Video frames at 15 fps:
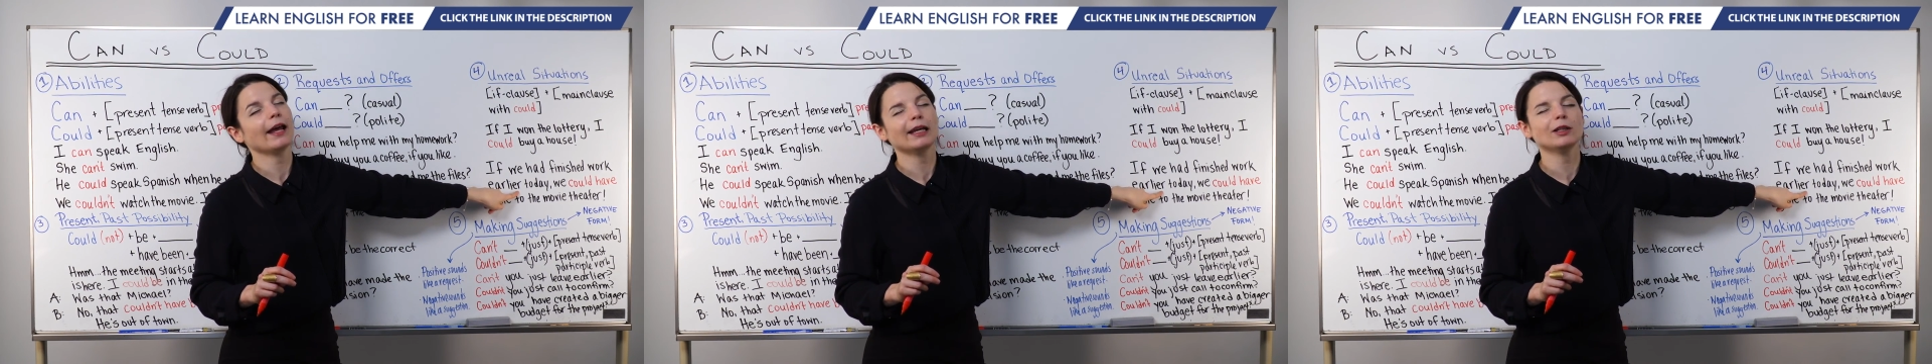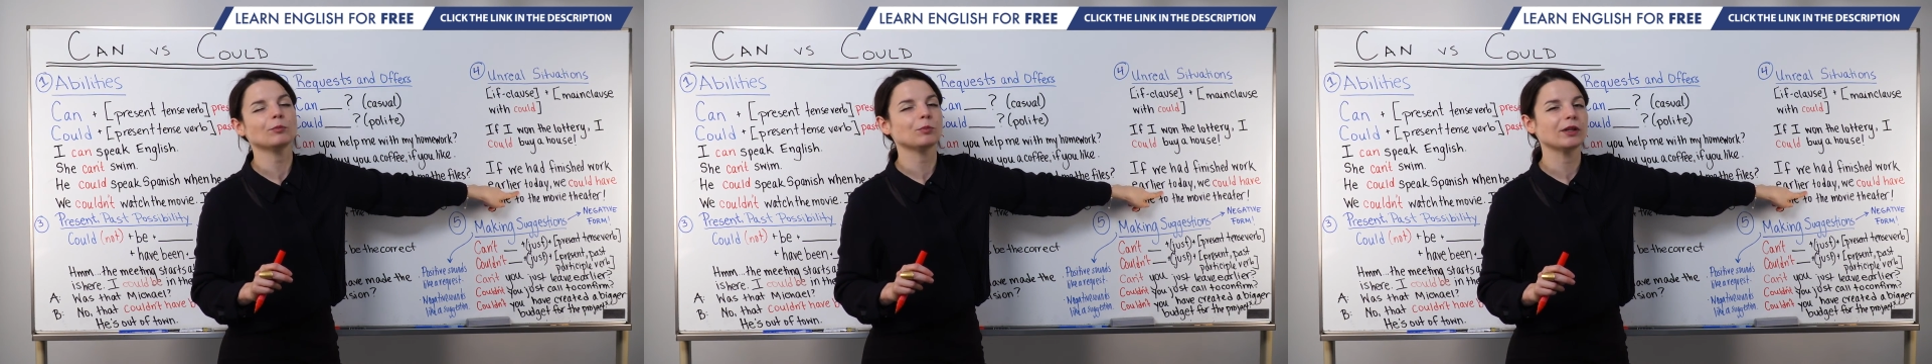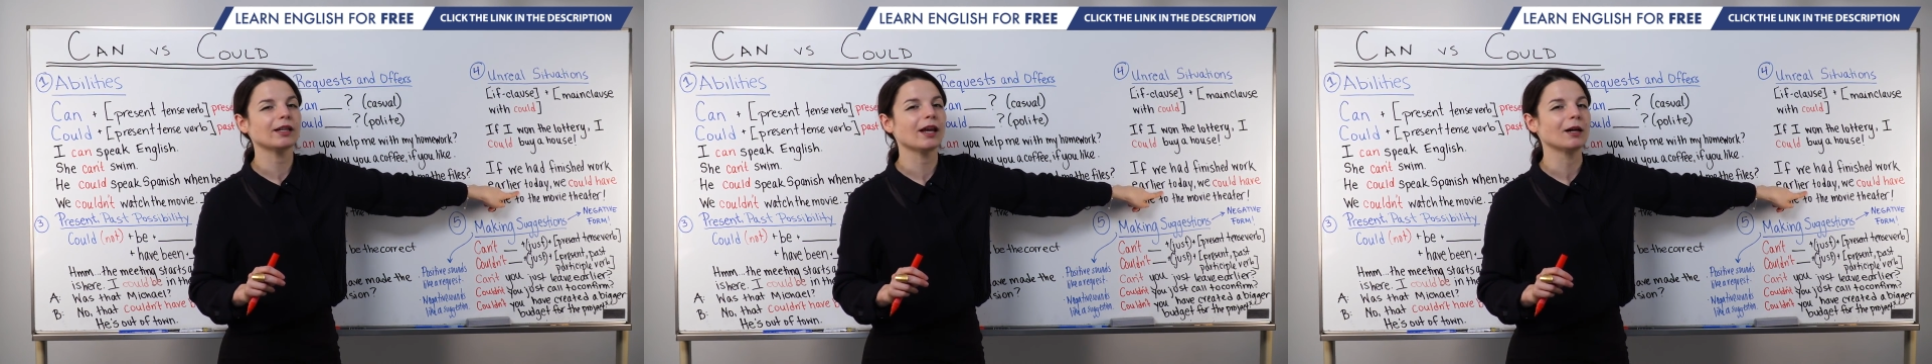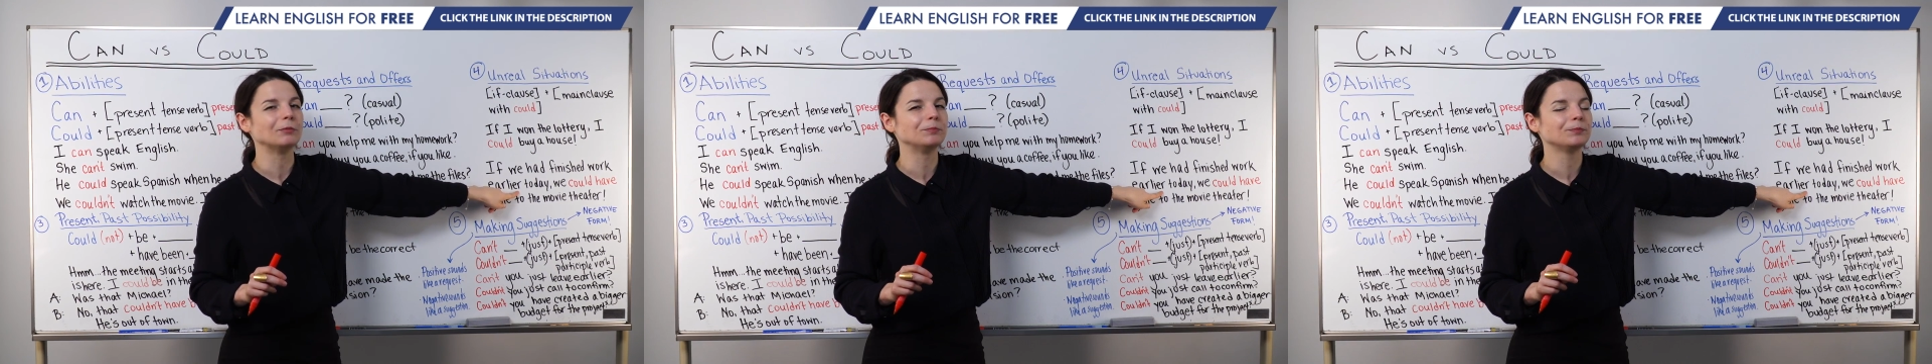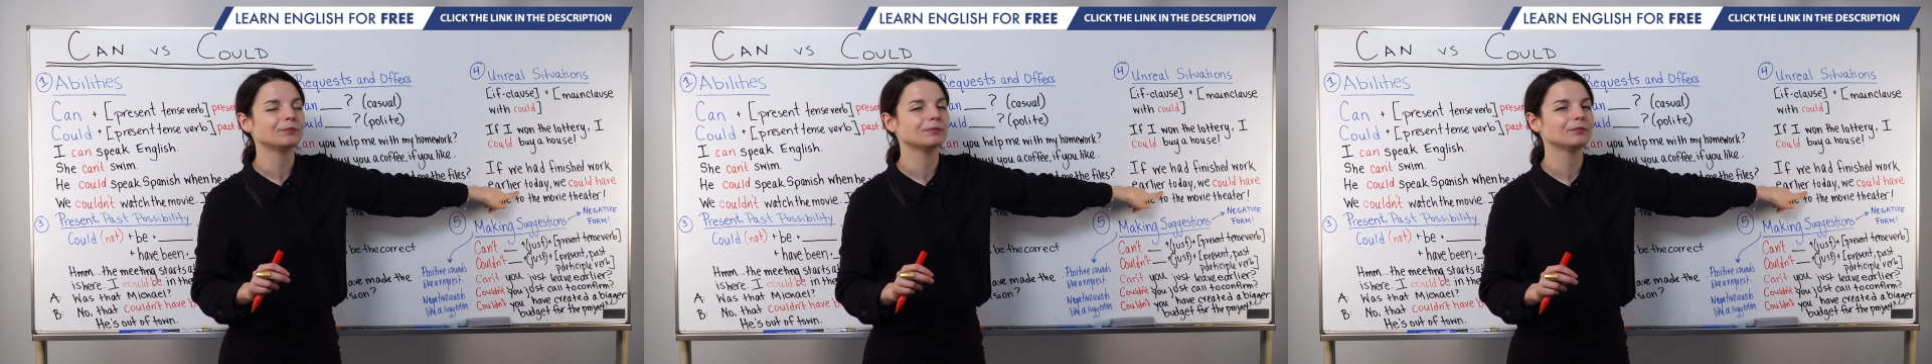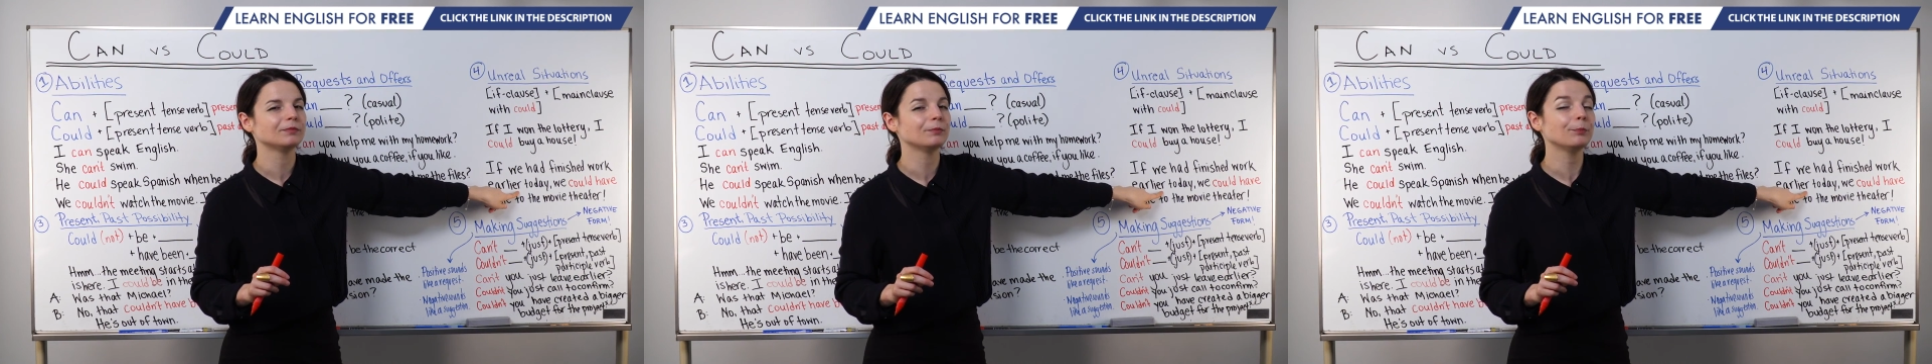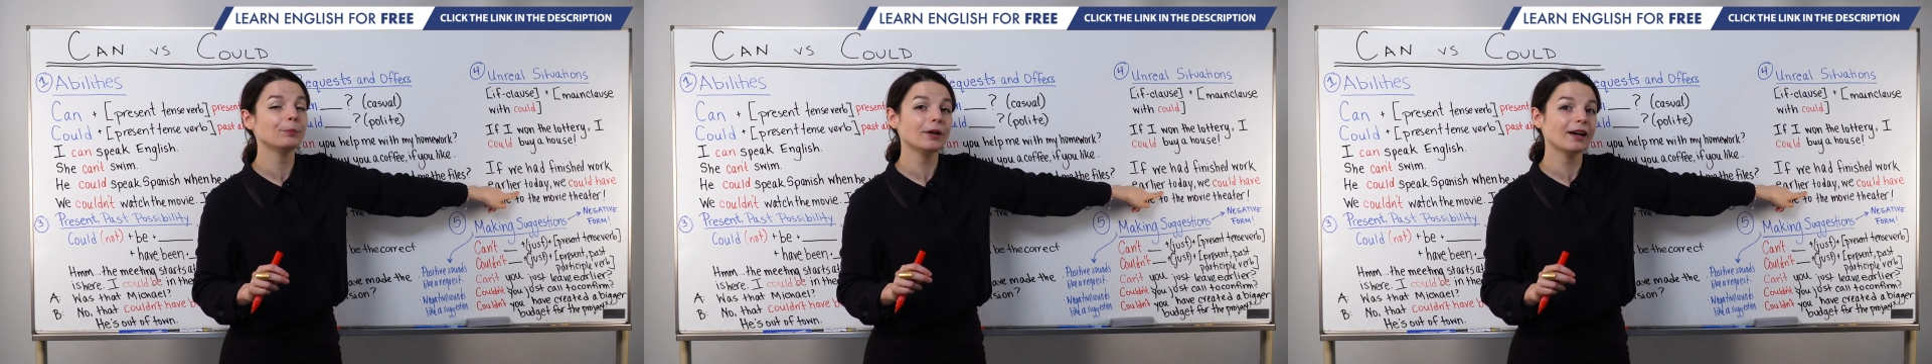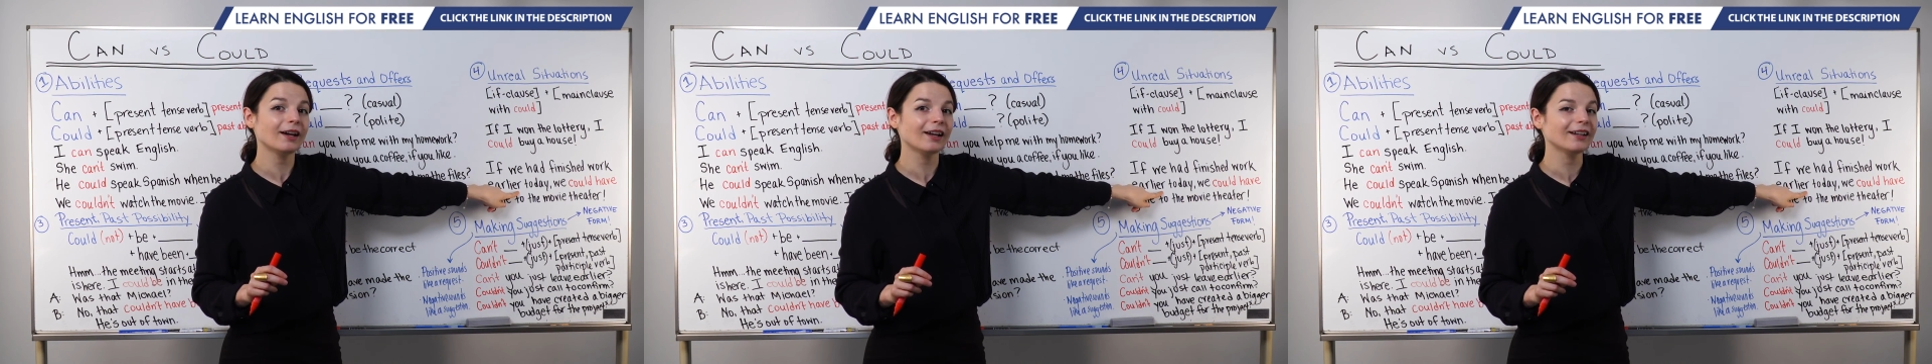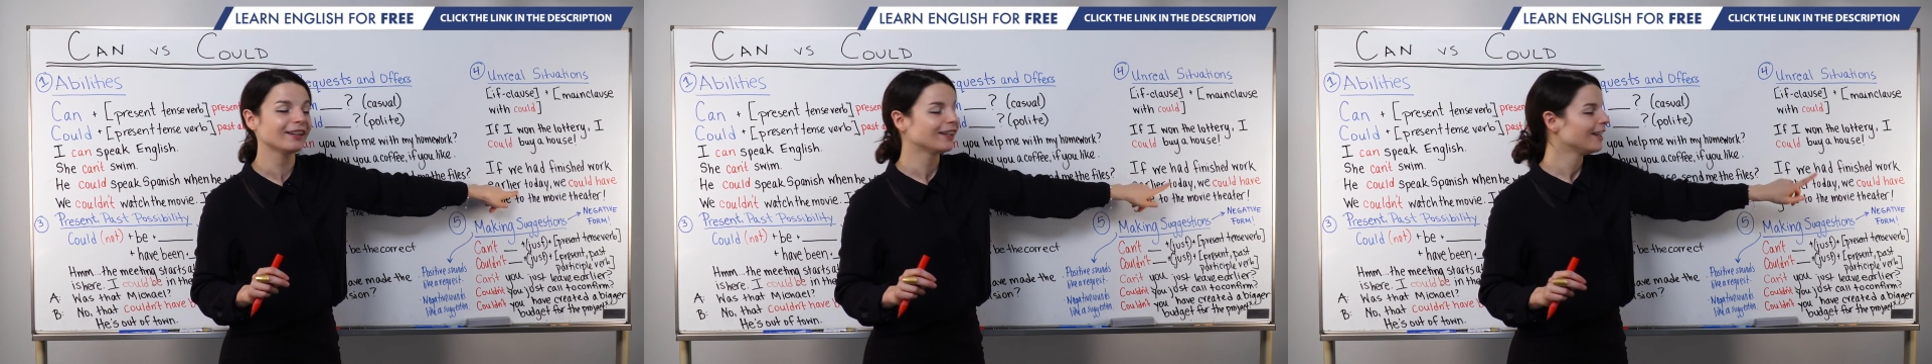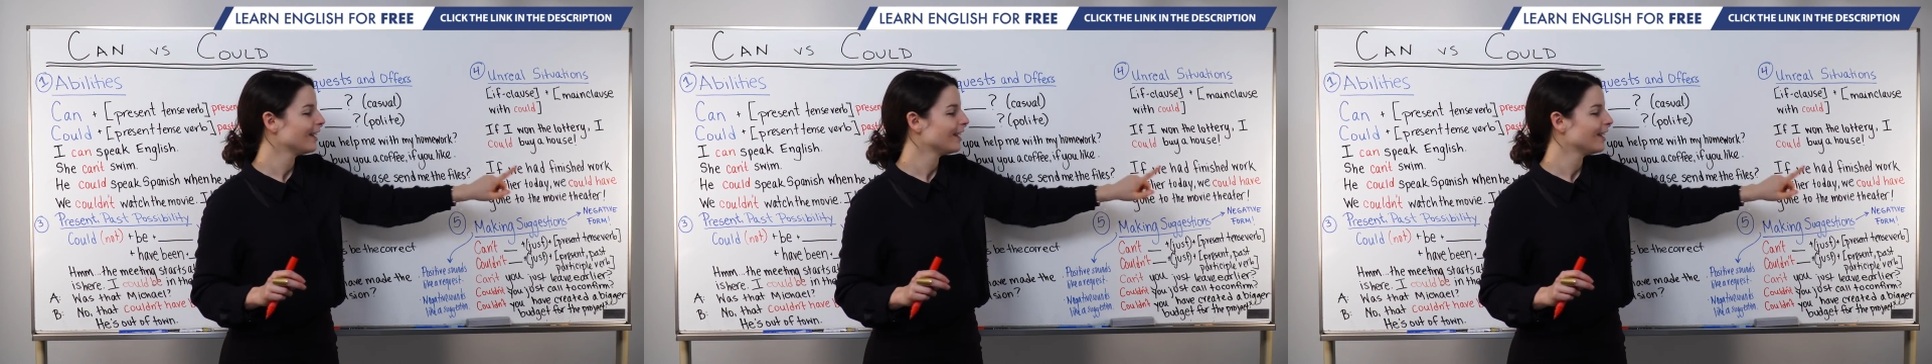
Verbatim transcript: 8 p.m. But